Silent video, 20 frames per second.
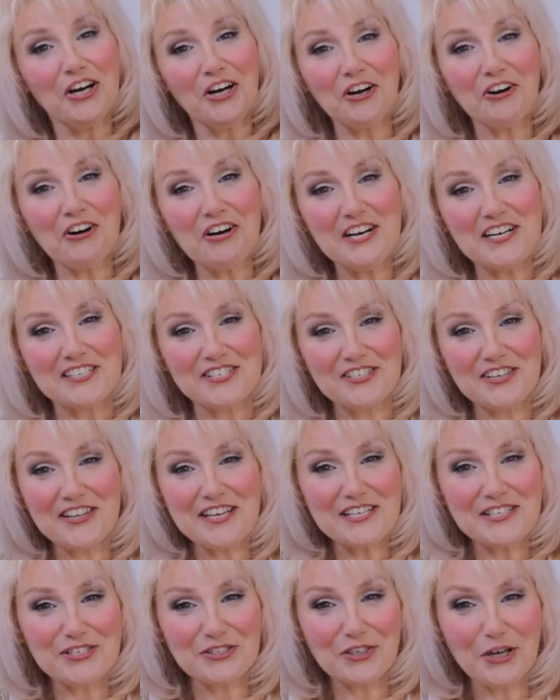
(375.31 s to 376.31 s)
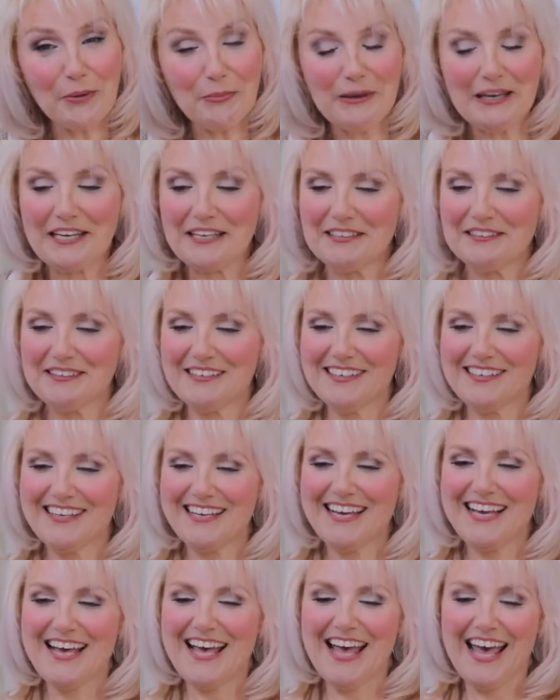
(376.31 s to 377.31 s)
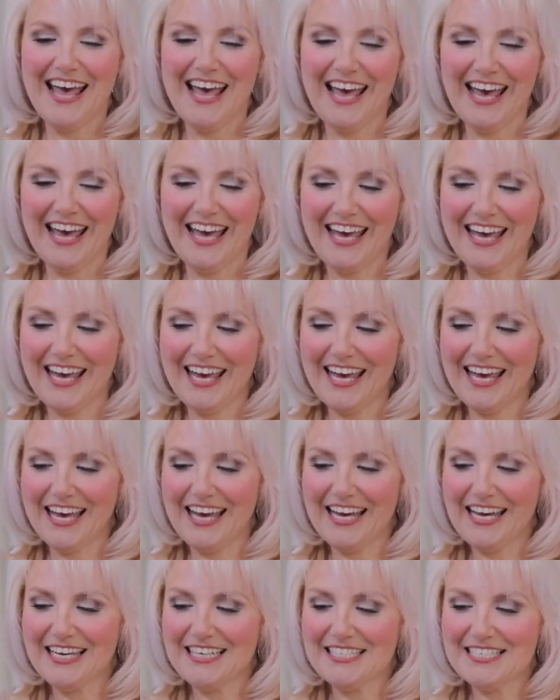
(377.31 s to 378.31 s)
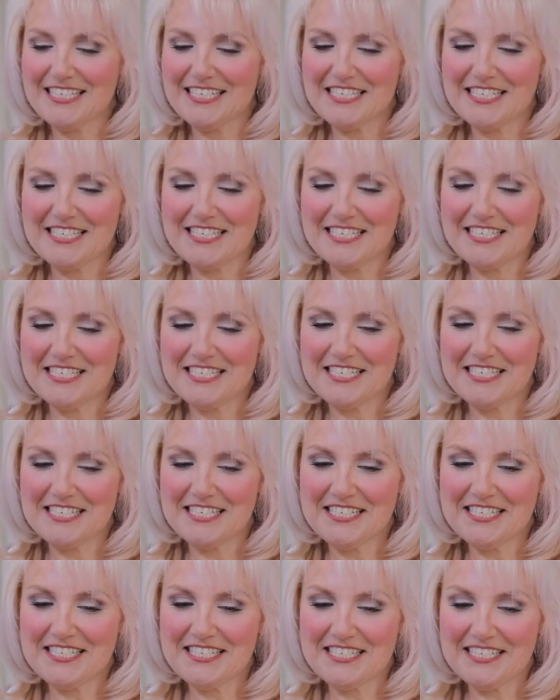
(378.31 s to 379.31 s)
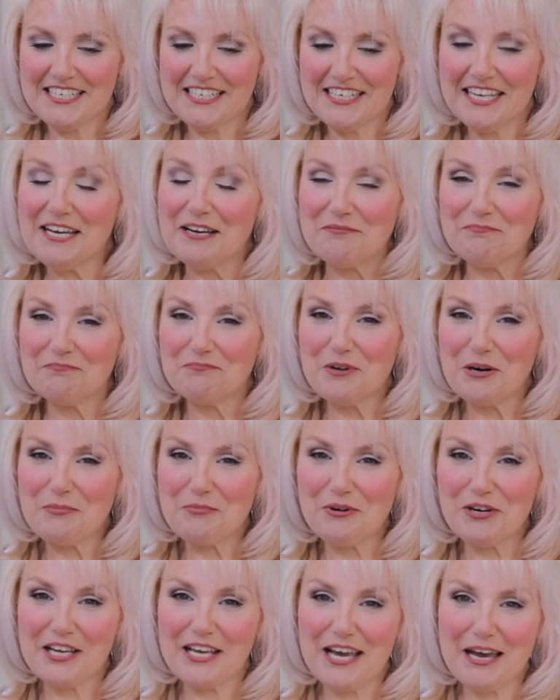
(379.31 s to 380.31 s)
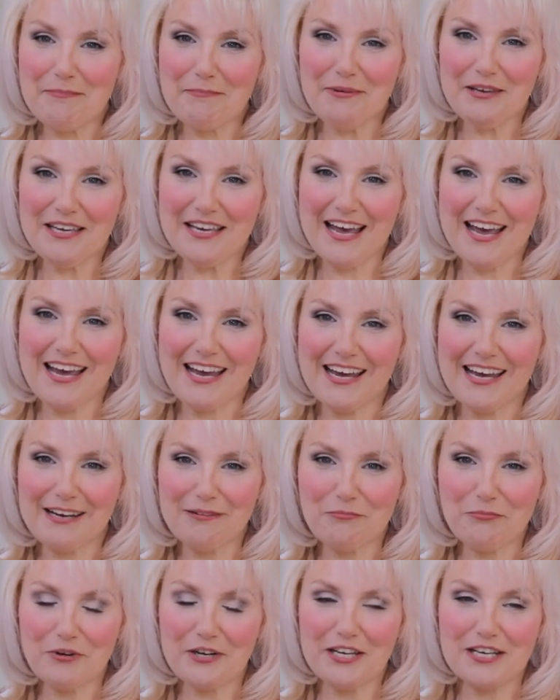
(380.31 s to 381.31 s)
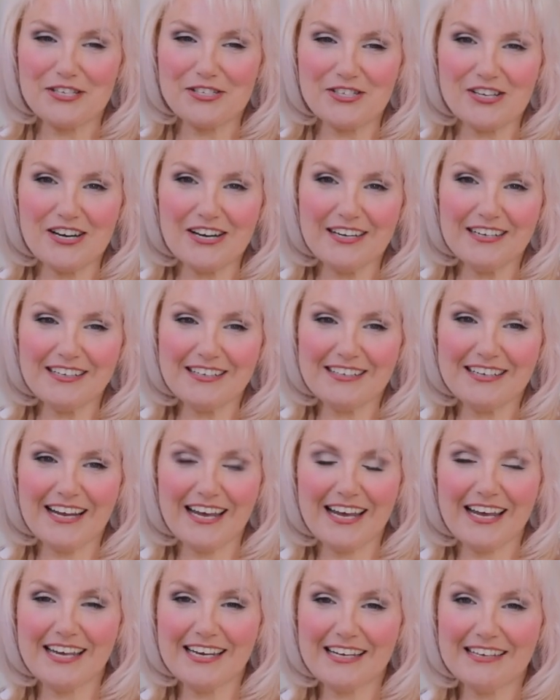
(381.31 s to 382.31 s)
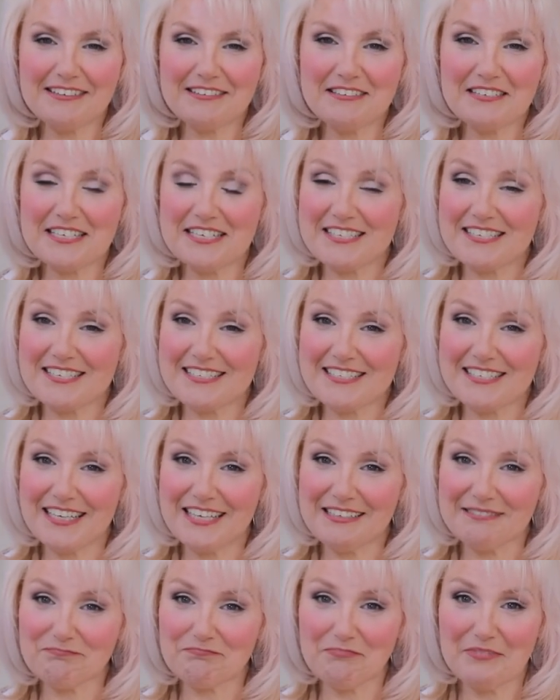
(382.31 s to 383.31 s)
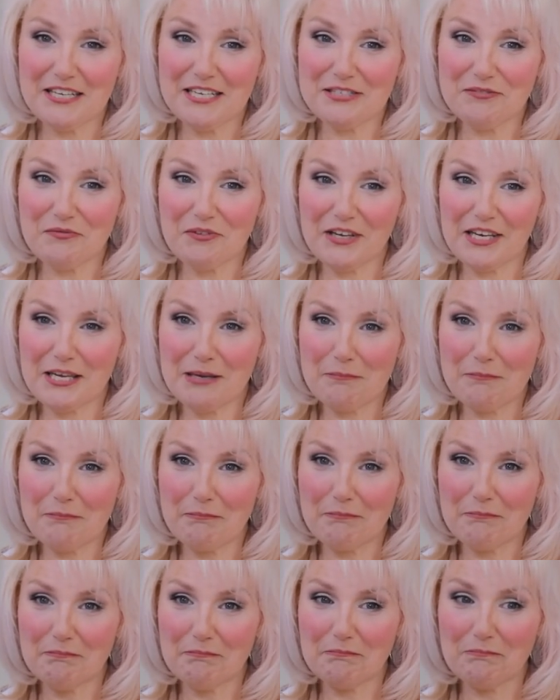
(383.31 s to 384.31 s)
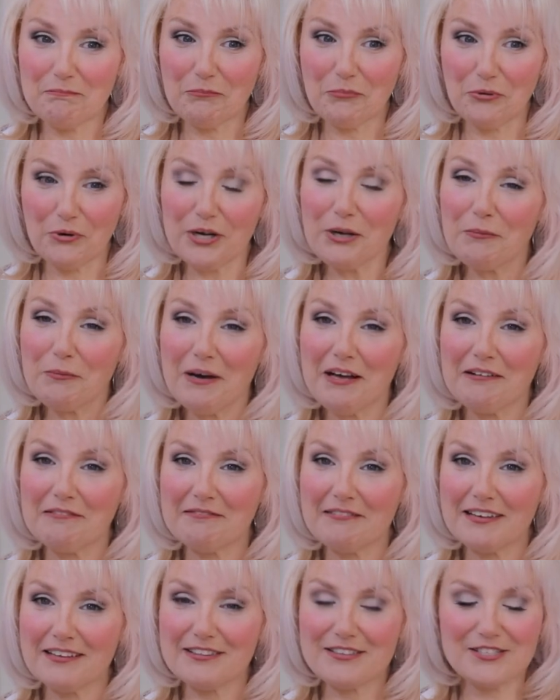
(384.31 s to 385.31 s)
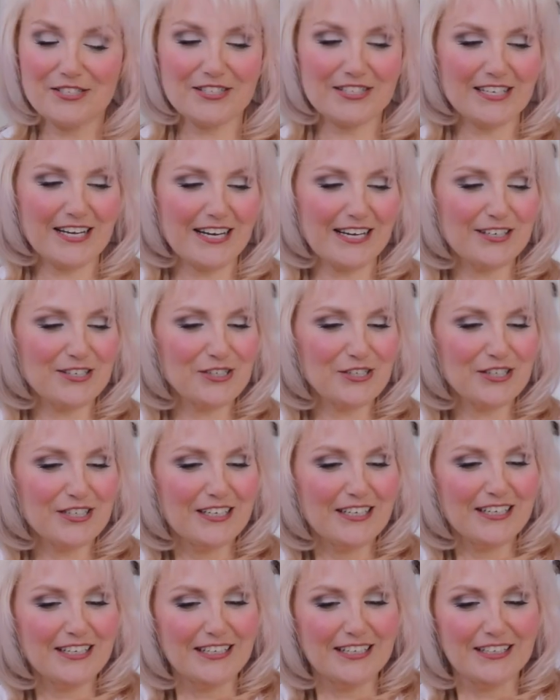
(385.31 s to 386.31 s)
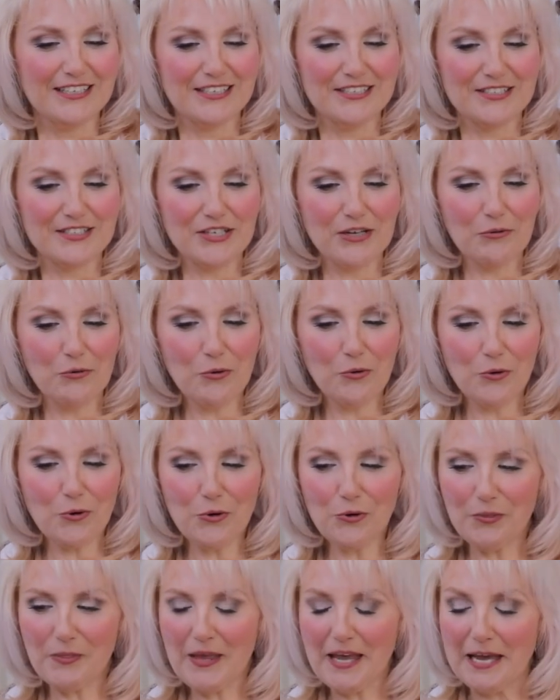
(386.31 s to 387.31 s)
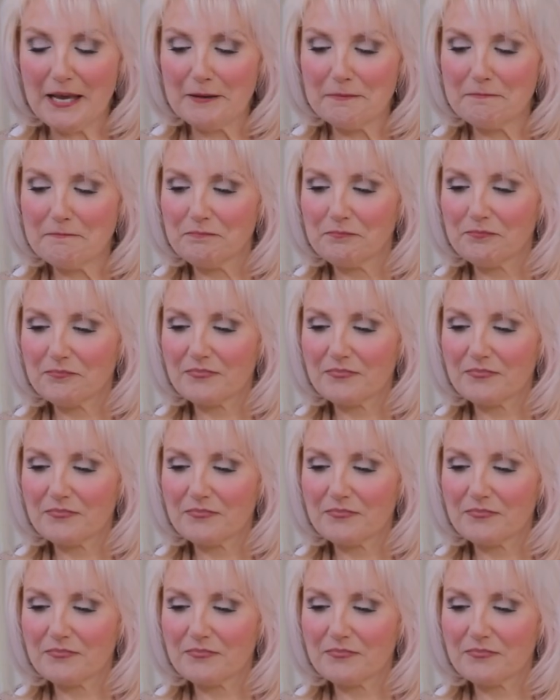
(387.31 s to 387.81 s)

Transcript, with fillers: All right. So that's Dobby. And, yeah, we're pretty happy and pretty excited. And, as I said, he's fitting in pretty well at this stage. So all good there.